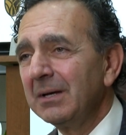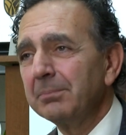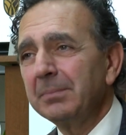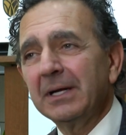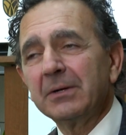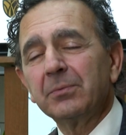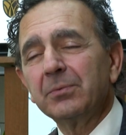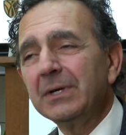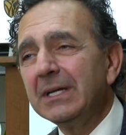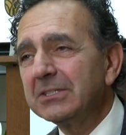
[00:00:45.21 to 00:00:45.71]

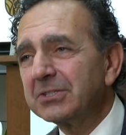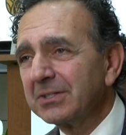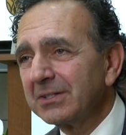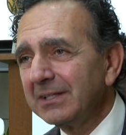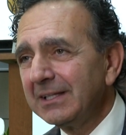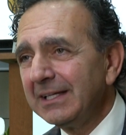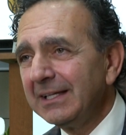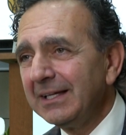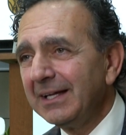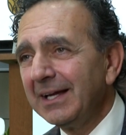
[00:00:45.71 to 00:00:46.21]
but
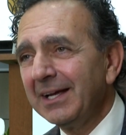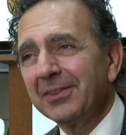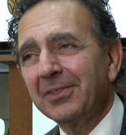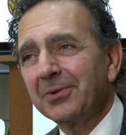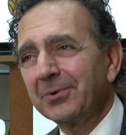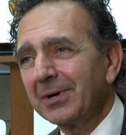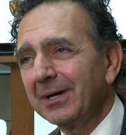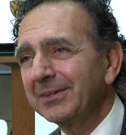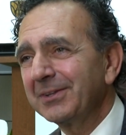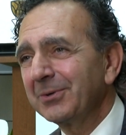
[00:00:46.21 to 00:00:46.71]
regionally and
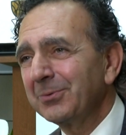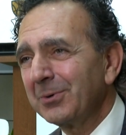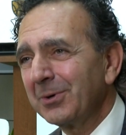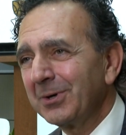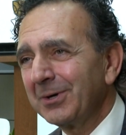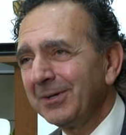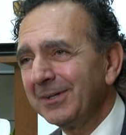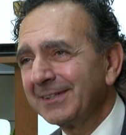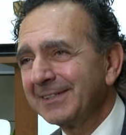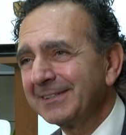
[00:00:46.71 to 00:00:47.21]
throughout the
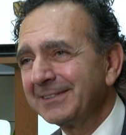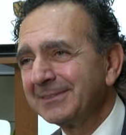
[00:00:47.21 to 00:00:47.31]
world.